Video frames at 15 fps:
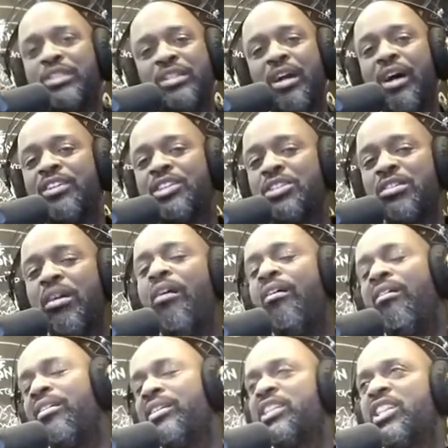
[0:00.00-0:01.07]
And y'all just,
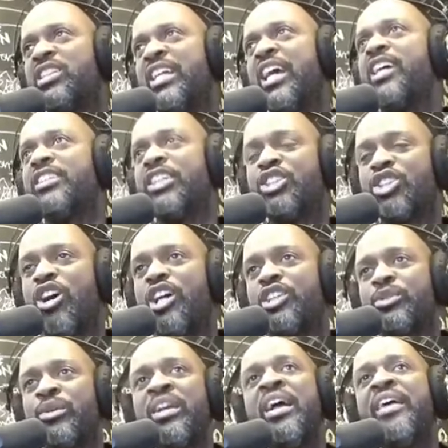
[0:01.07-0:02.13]
oh, it just tears at your
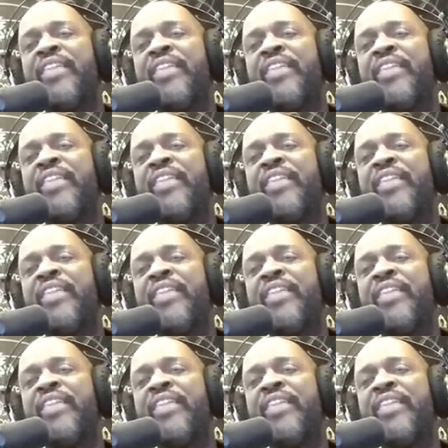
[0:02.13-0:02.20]
heartstrings.